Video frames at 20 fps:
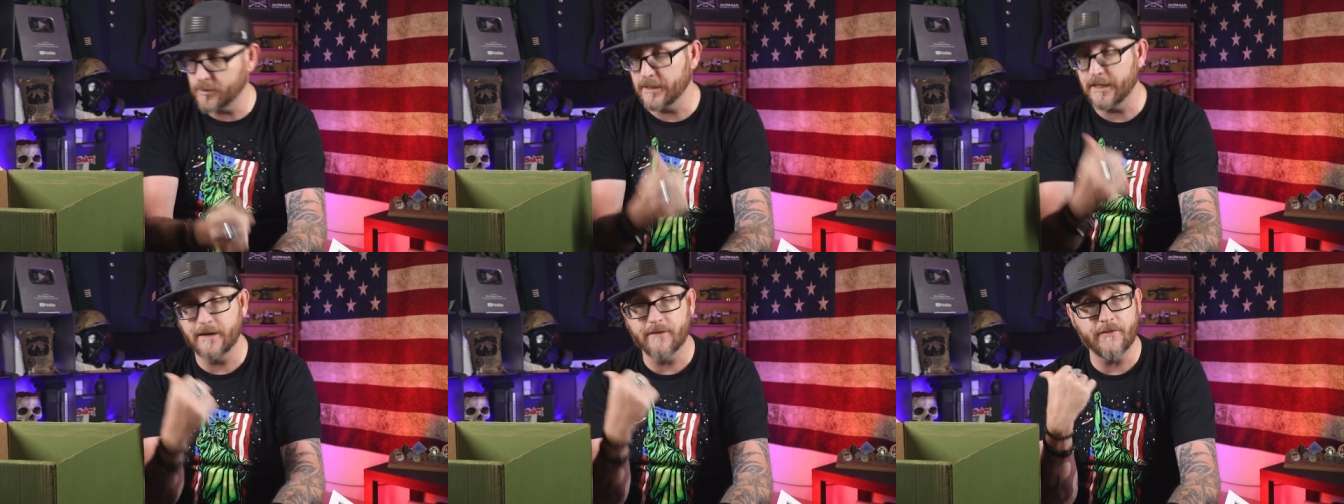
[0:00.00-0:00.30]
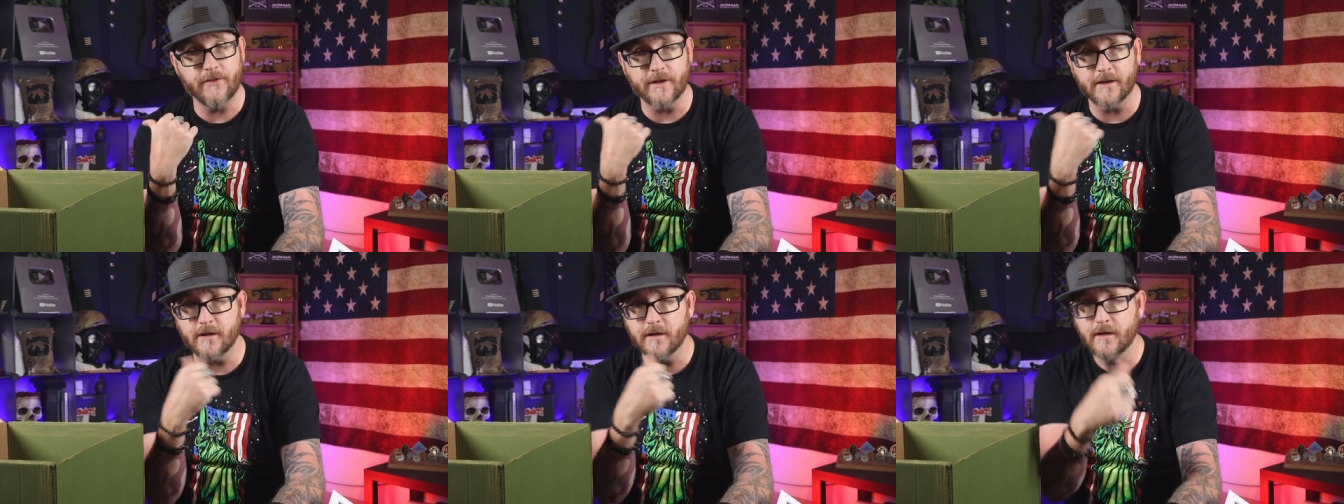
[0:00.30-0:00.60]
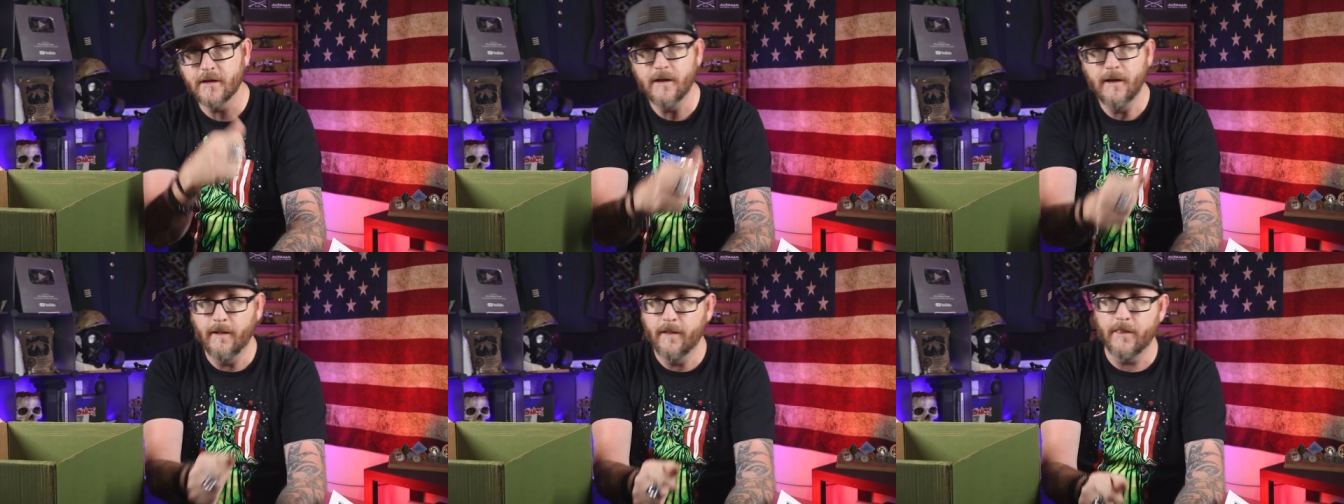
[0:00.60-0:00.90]
you would love the,
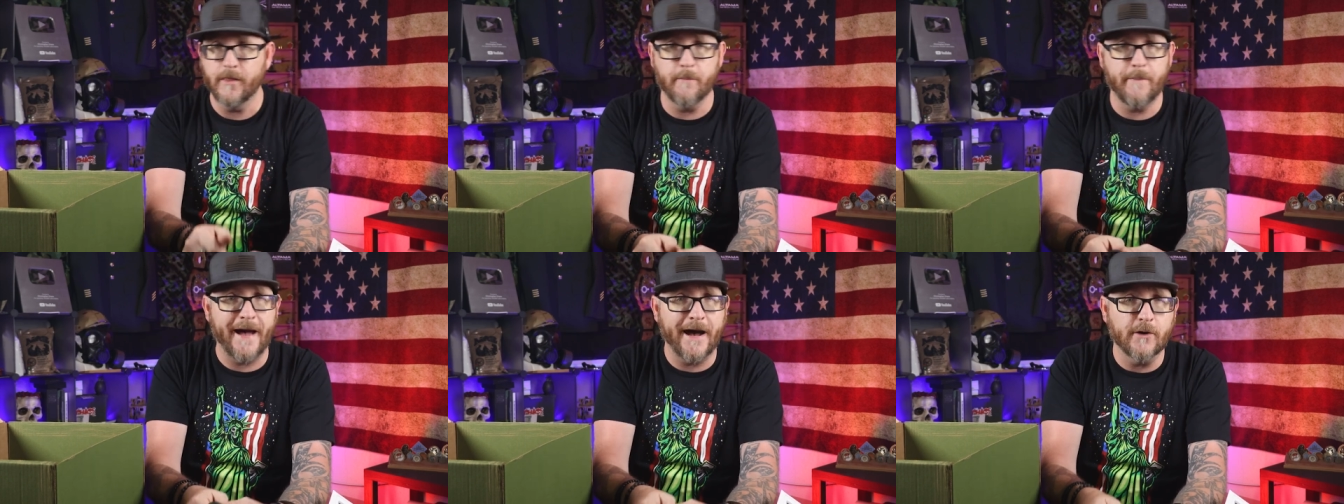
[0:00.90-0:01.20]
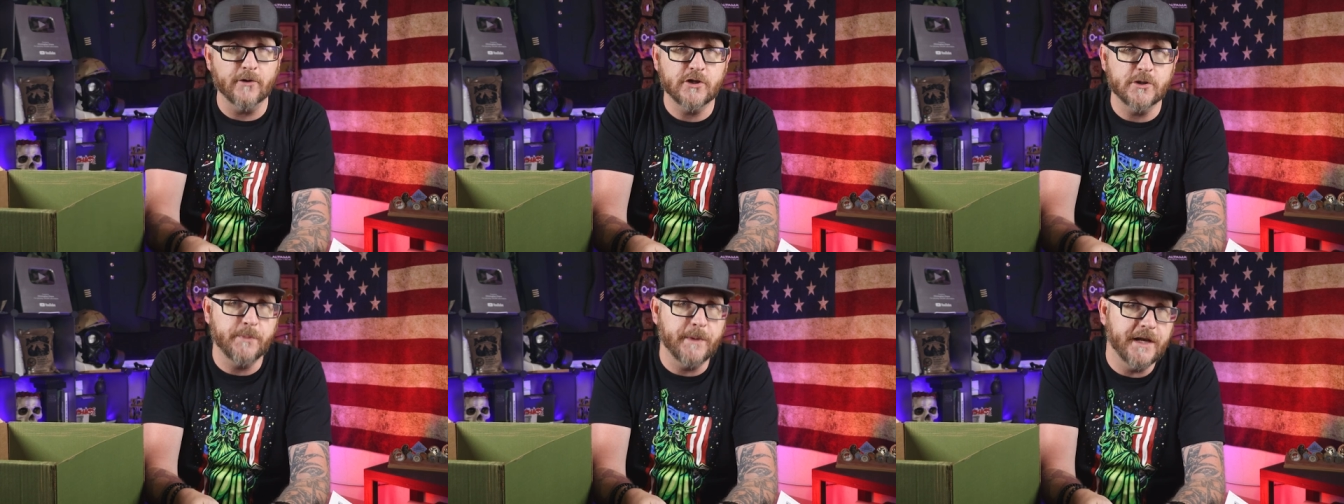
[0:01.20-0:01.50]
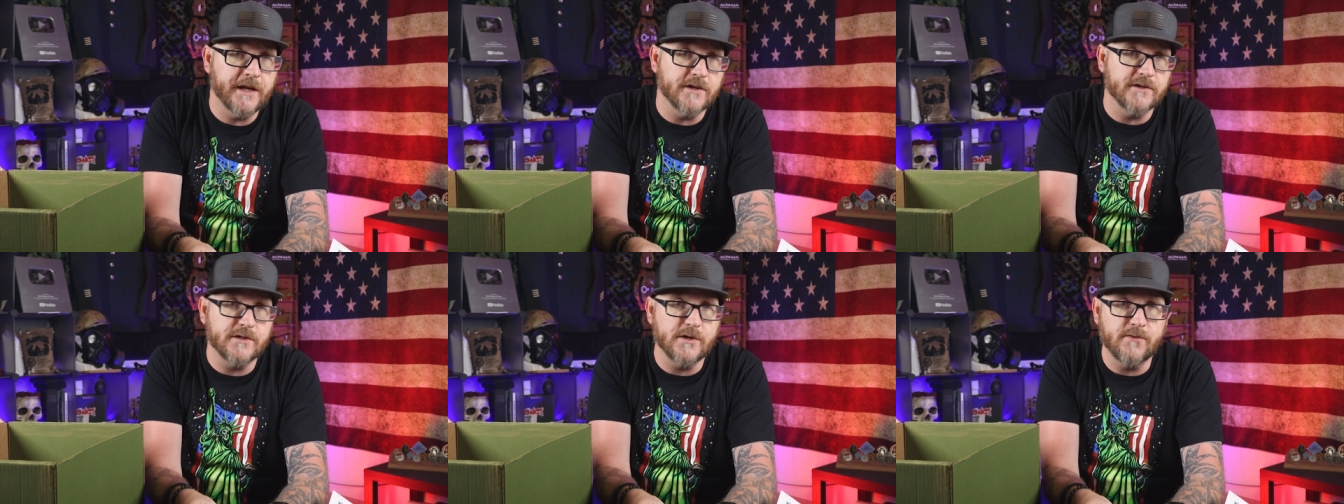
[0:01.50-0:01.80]
the pouch
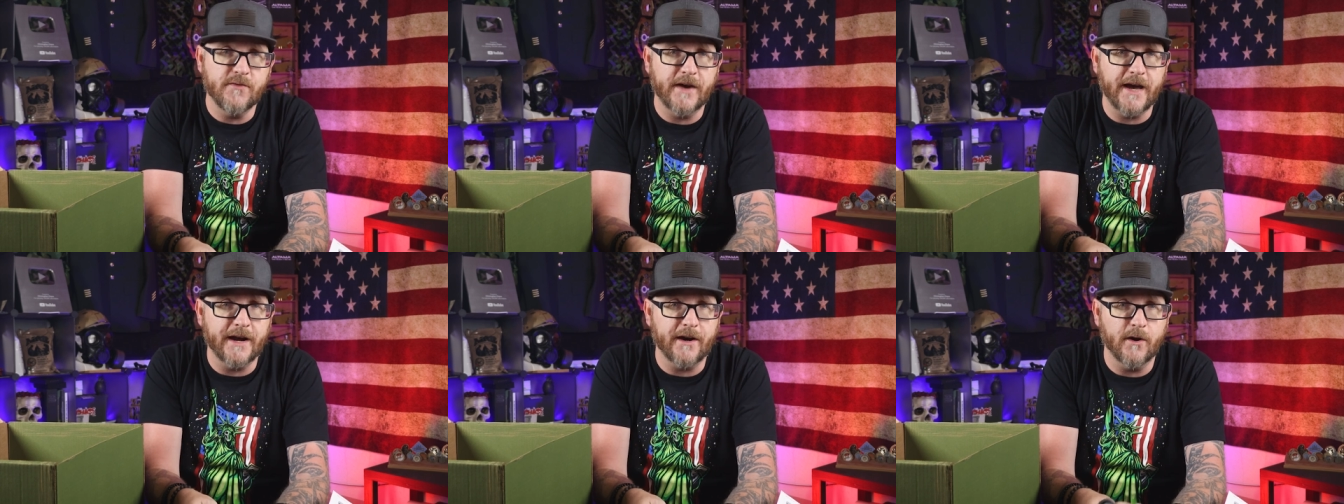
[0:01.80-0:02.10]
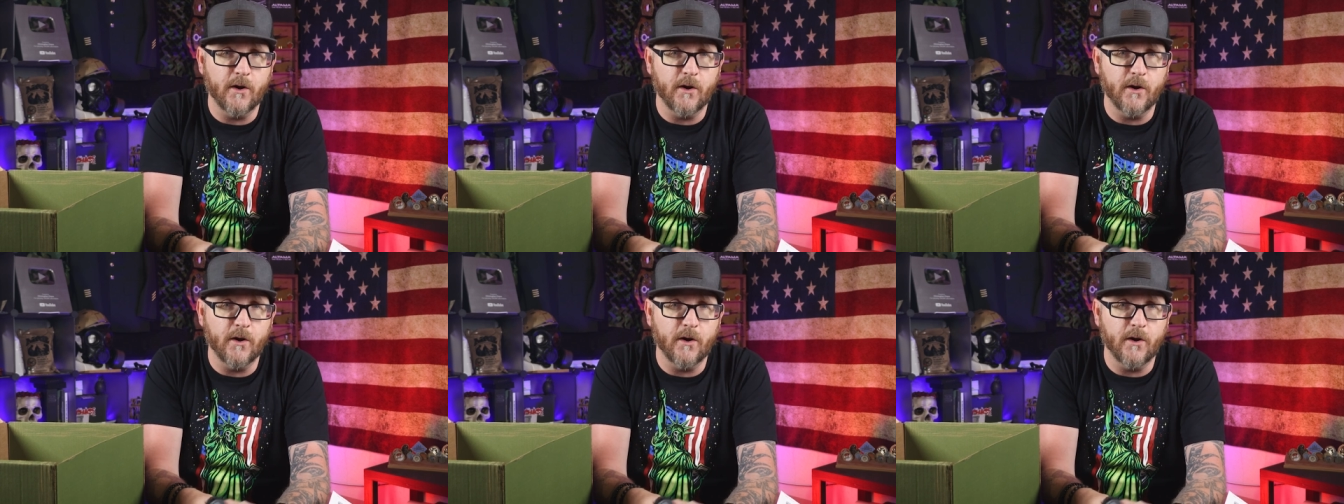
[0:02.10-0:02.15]
because you've got